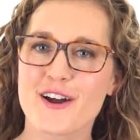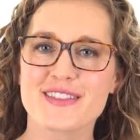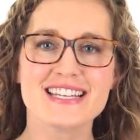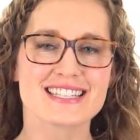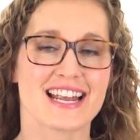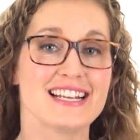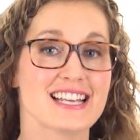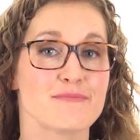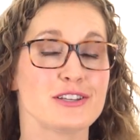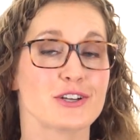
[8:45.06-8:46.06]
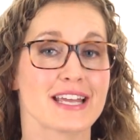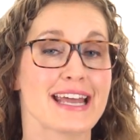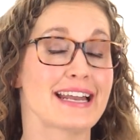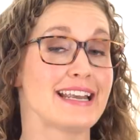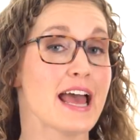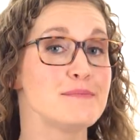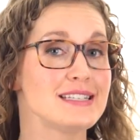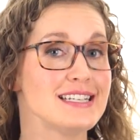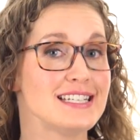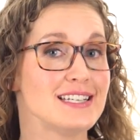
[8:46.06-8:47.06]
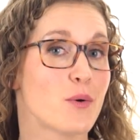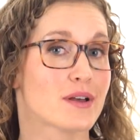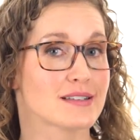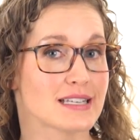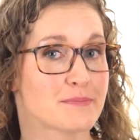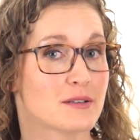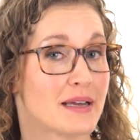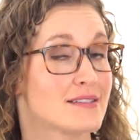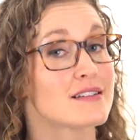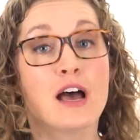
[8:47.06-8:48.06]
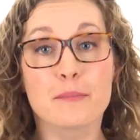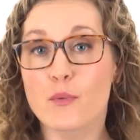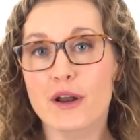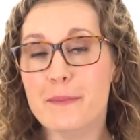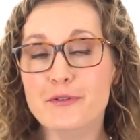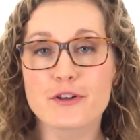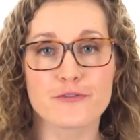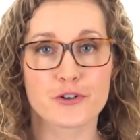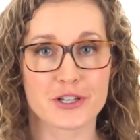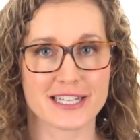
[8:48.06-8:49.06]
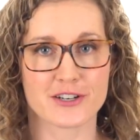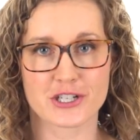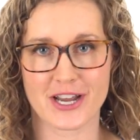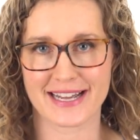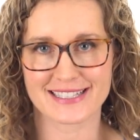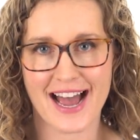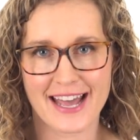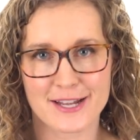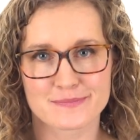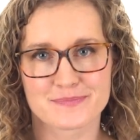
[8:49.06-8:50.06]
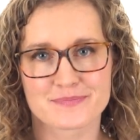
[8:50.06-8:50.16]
far, these studies have been looking at an M C T oil supplement, but what about the full ketogenic diet?